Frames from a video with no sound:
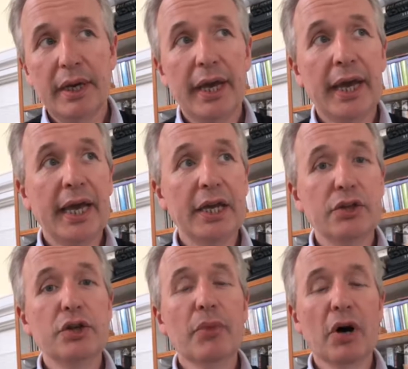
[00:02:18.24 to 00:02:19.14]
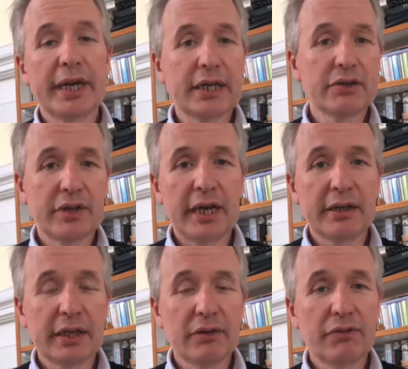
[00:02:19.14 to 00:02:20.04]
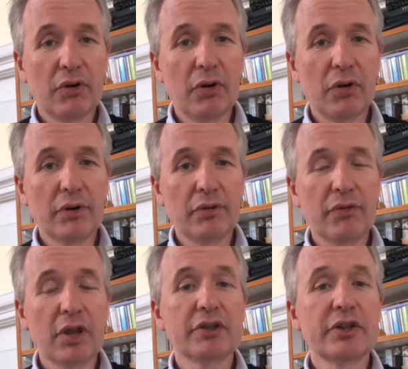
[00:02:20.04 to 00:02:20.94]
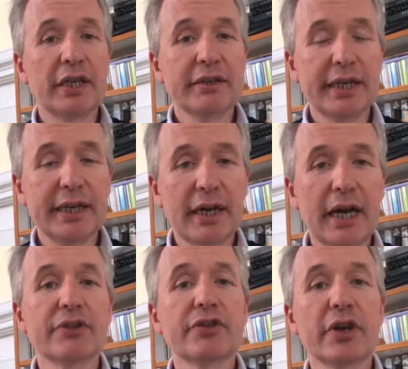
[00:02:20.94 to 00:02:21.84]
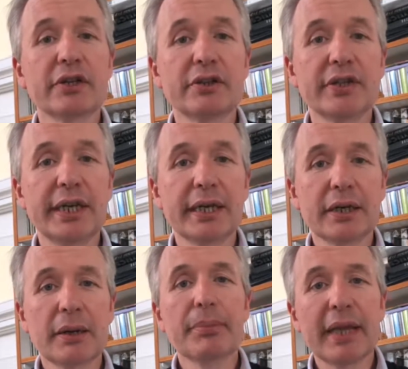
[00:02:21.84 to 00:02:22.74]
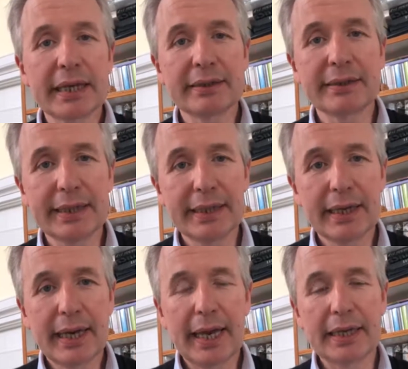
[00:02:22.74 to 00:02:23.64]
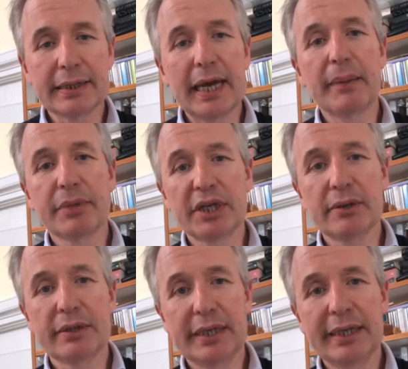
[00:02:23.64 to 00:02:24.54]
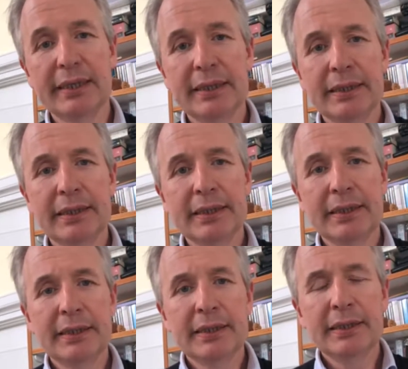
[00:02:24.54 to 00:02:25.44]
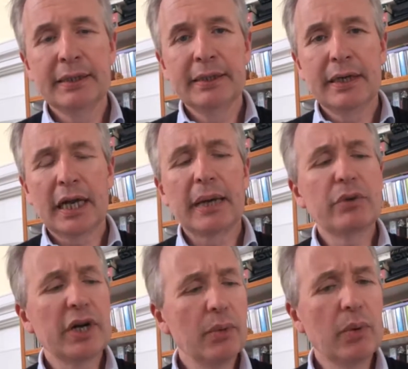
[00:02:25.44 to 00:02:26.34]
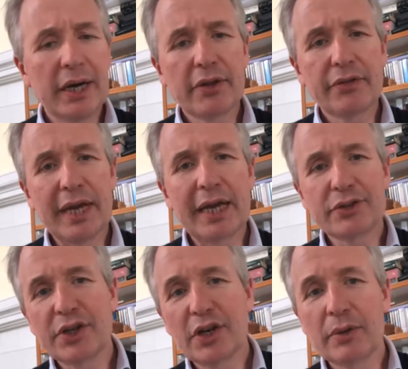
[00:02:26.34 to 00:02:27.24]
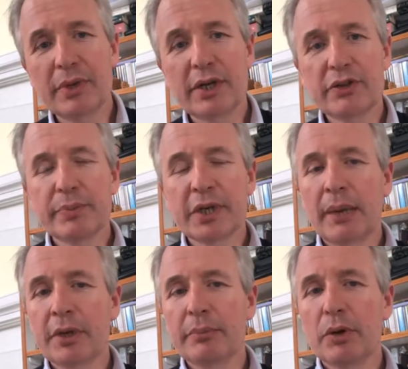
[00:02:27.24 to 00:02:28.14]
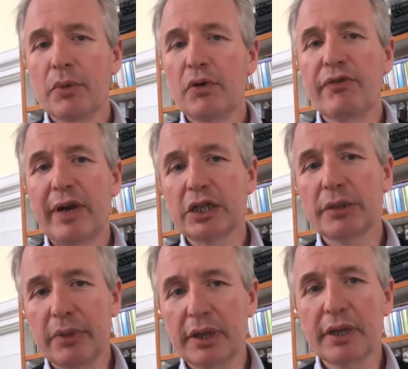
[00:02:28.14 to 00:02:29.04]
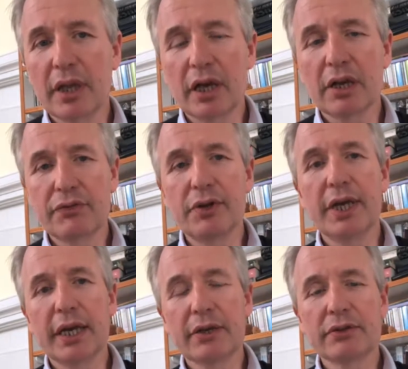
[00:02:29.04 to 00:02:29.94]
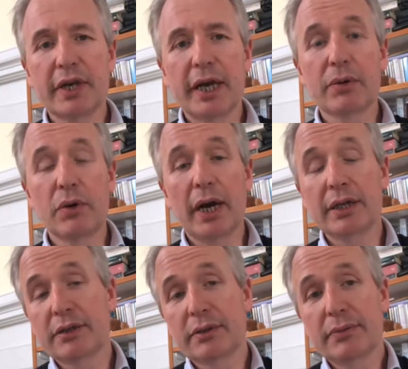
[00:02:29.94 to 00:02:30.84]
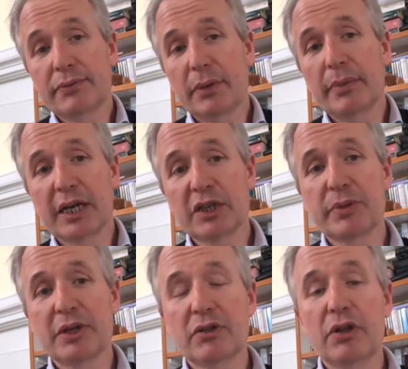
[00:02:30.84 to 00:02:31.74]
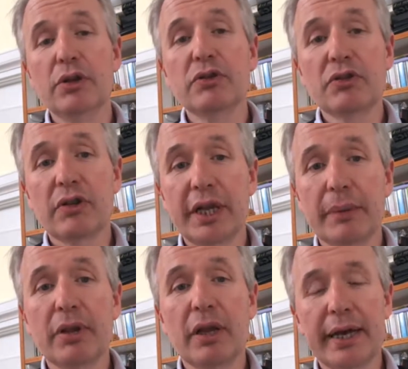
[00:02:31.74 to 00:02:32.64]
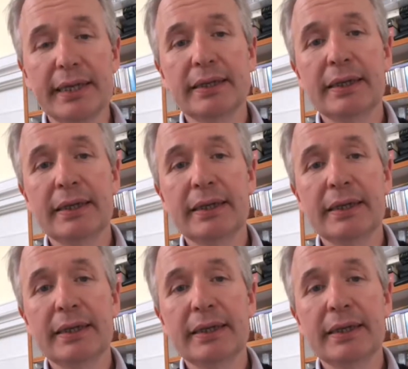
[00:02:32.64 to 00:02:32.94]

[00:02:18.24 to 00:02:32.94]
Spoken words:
a mnemonic standing for volatility, uncertainty, complexity, and ambiguity. And I'm really aware that that term has become a bit more fashionable in the last few years and quite, from my experience, loosely applied.